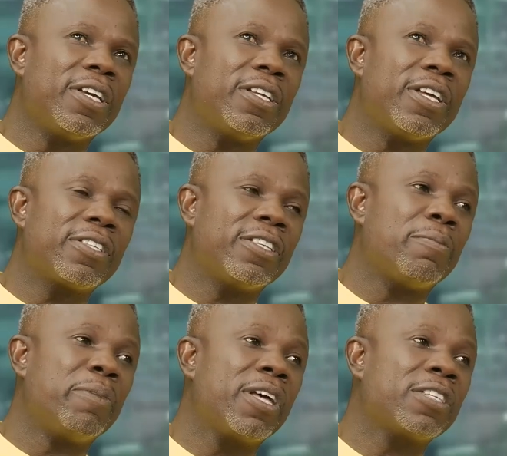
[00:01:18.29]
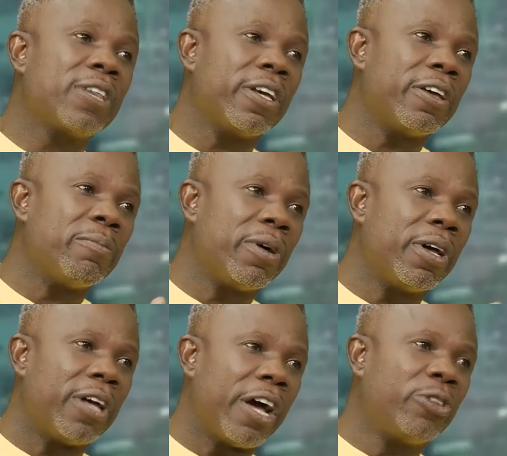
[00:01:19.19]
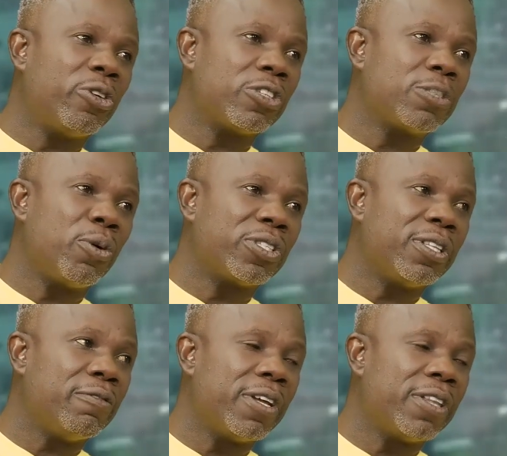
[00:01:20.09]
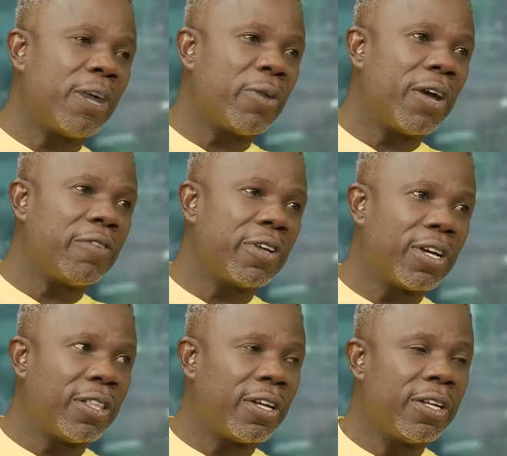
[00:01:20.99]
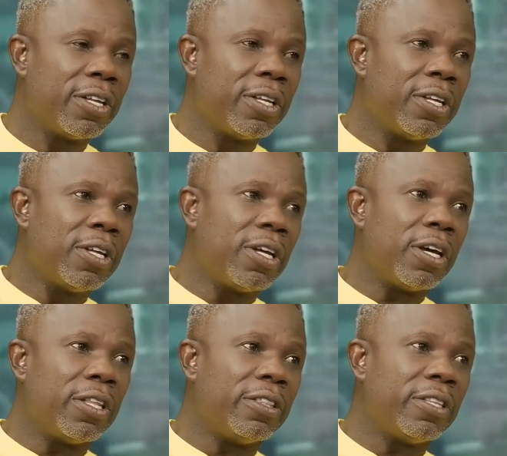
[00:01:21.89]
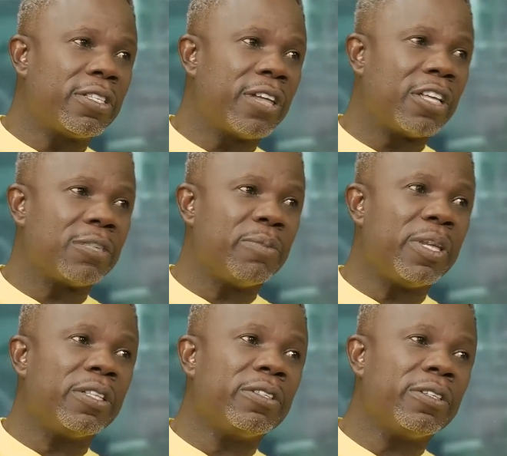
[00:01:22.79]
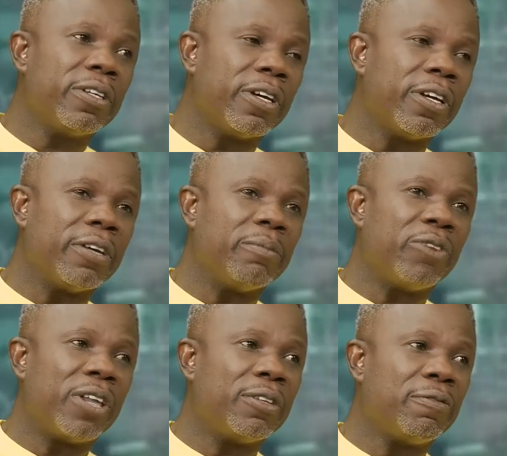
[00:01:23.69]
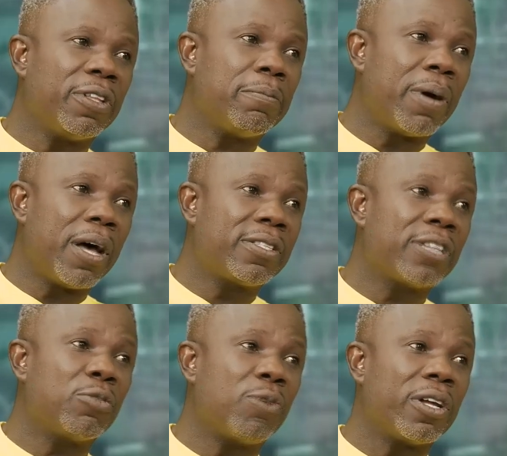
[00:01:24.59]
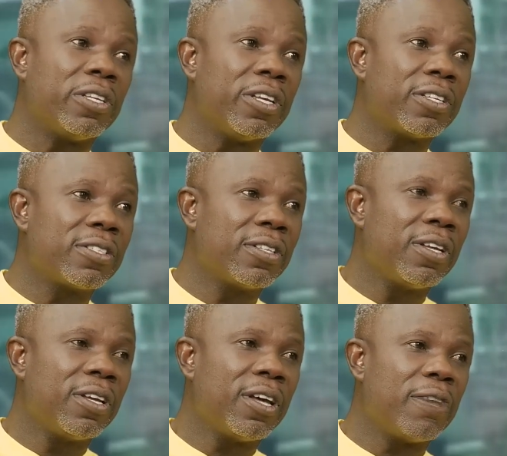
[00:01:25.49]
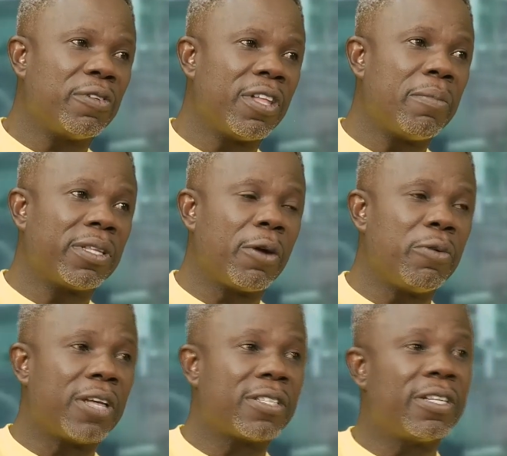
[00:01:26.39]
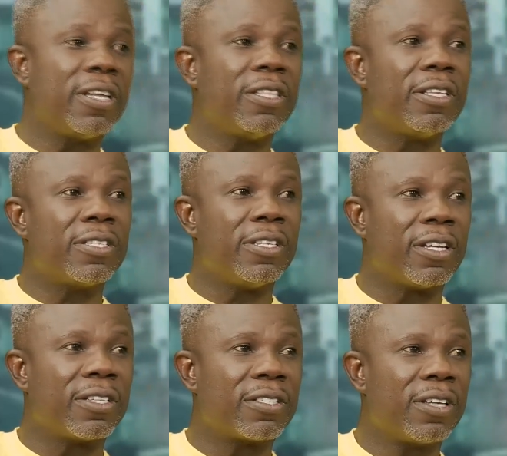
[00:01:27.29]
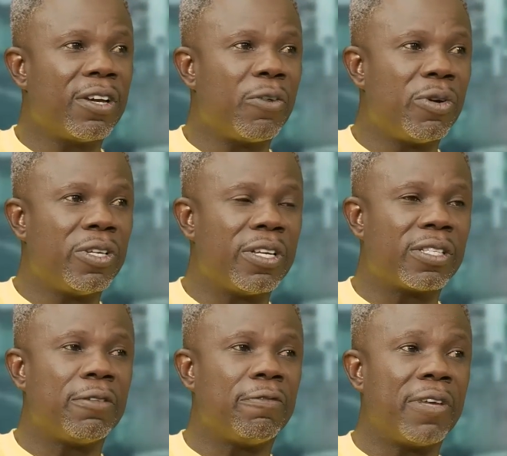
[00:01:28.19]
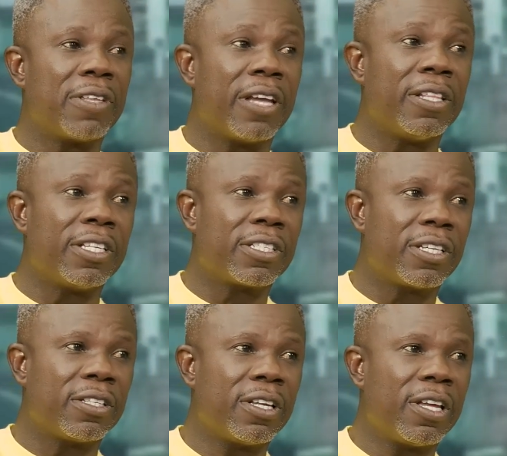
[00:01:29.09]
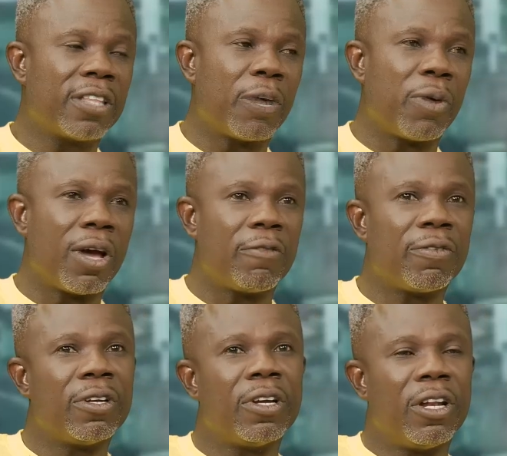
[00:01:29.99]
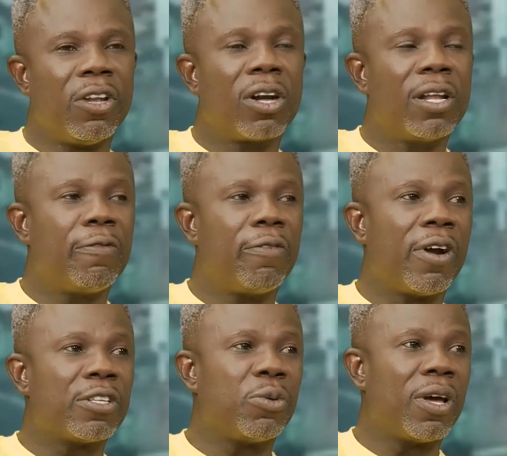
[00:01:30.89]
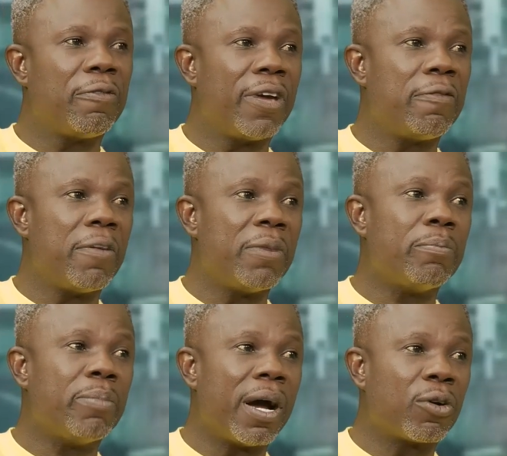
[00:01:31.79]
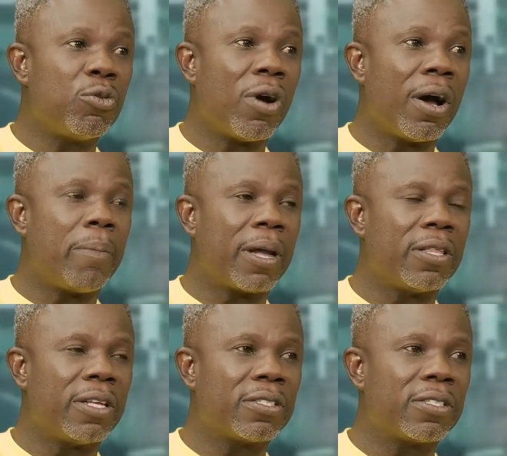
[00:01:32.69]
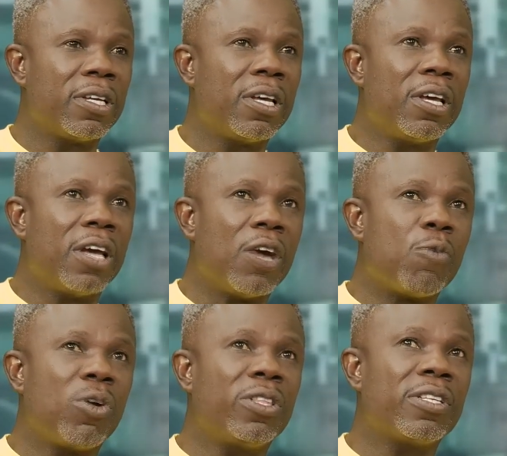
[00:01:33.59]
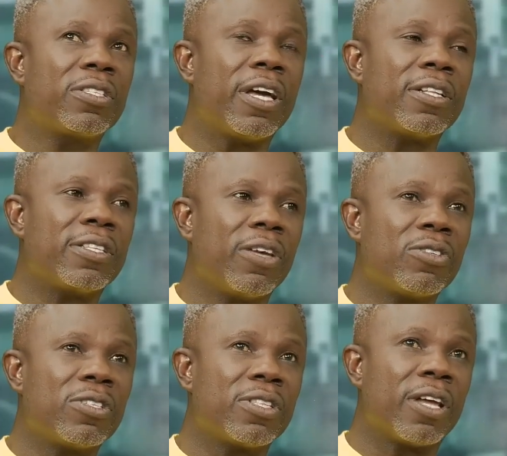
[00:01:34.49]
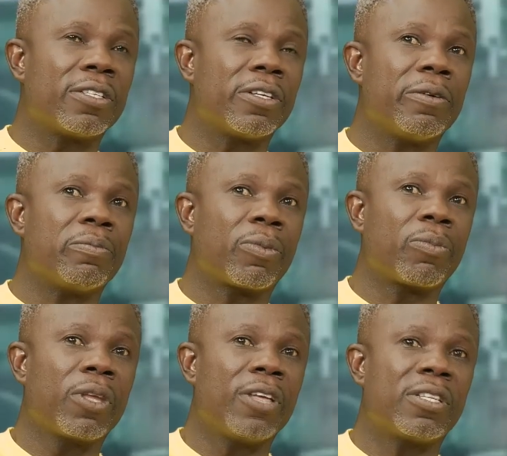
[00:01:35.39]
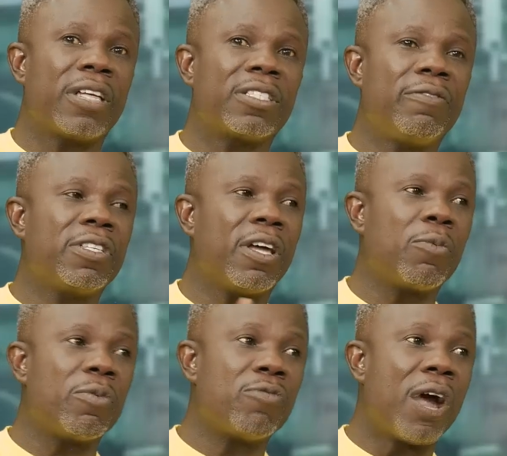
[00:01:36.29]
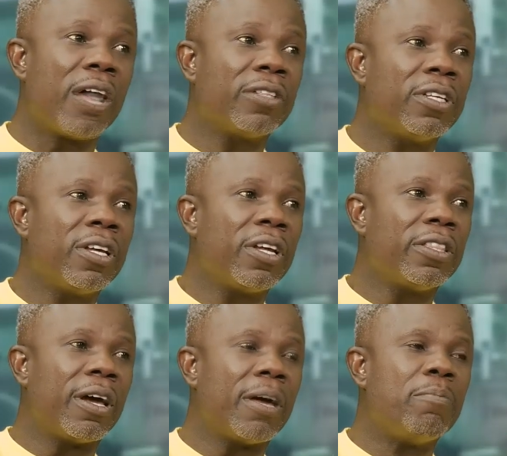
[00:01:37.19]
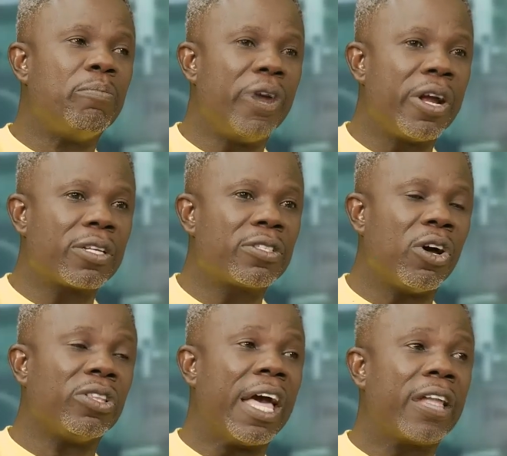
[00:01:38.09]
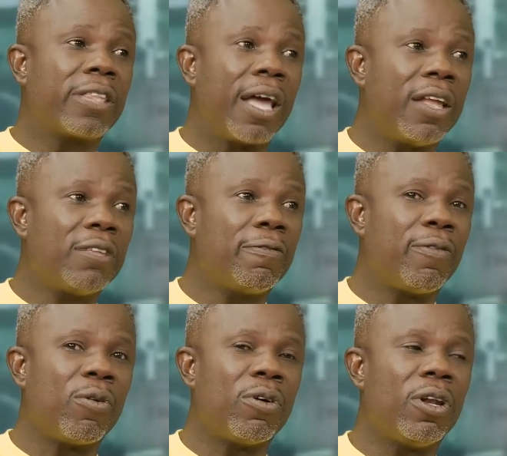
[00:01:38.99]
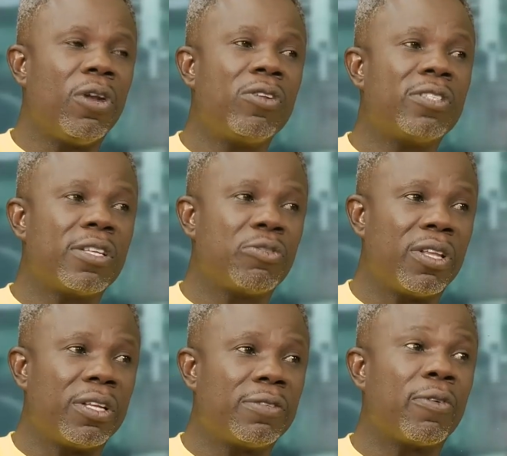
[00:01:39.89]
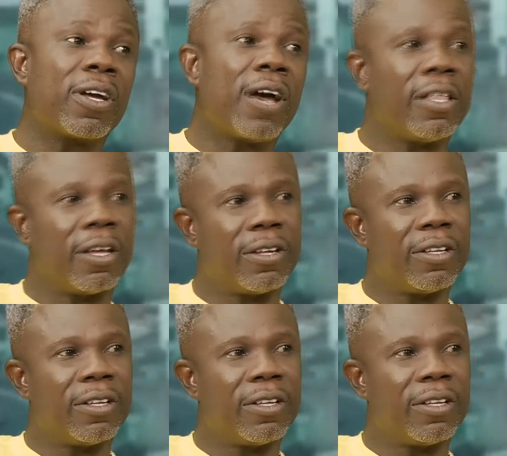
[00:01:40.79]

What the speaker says: Yes, it's the biggest outdoor sporting event that we have in Ghana. And then this has been running for the past 31 years. And for that matter, we are seeing this year's, which is the 31st edition that we have. Luckily for us, we have FMB Bank, who are our partners. And what this entails is that it's an activity that we run that brings on-earth talent for long-distance runners for Ghana.